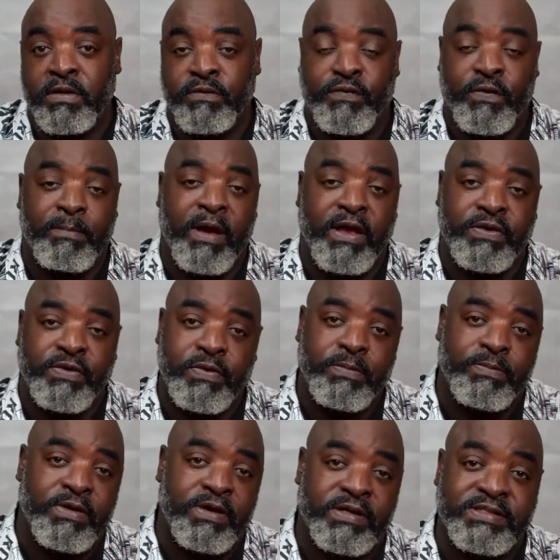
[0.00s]
from my new
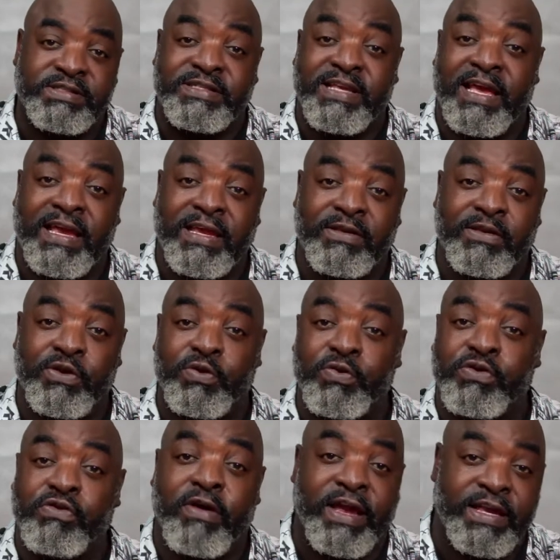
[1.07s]
book, Sane the New
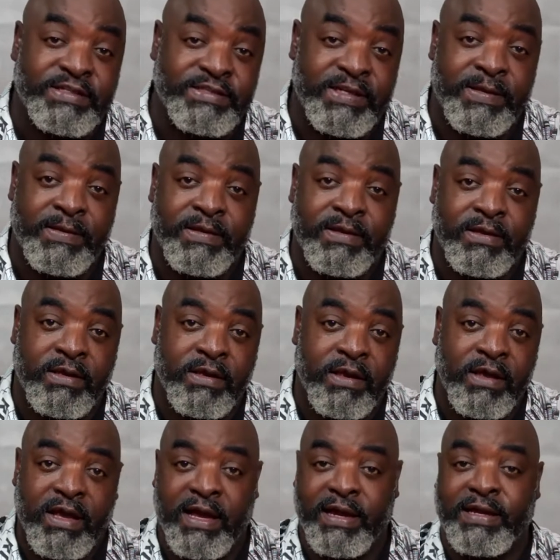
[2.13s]
Crazy,
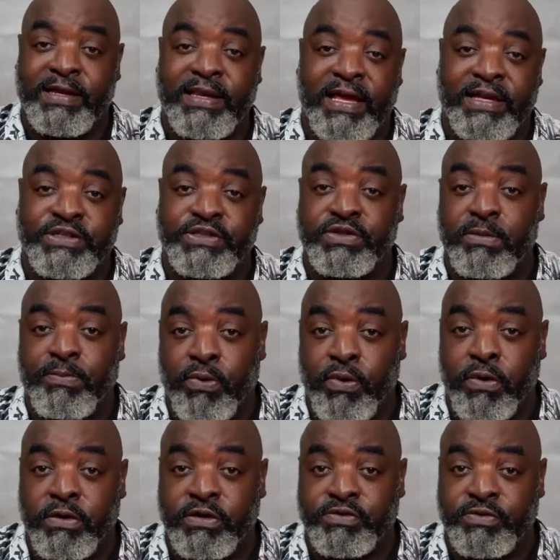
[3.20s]
a collection of
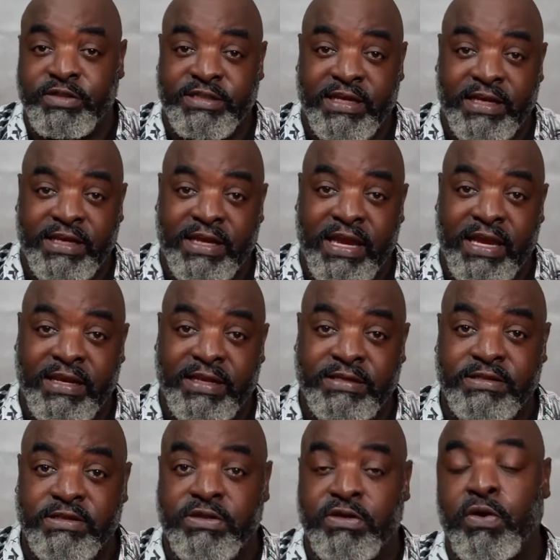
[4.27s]
poetry dedicated
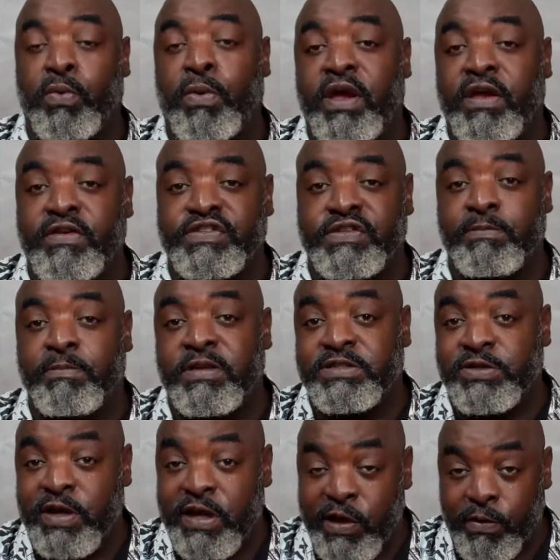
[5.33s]
to the awareness of
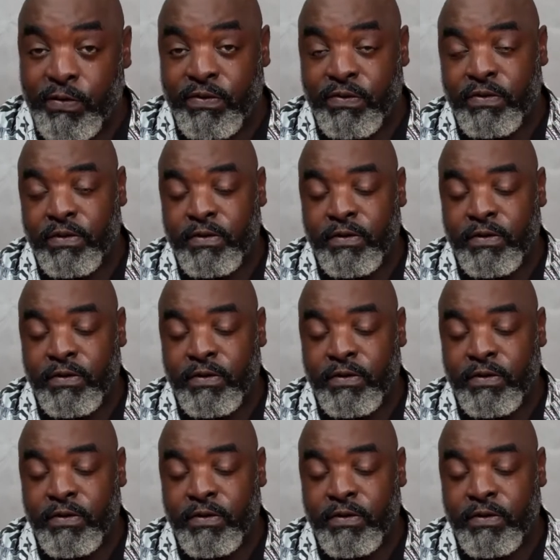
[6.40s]
mental health.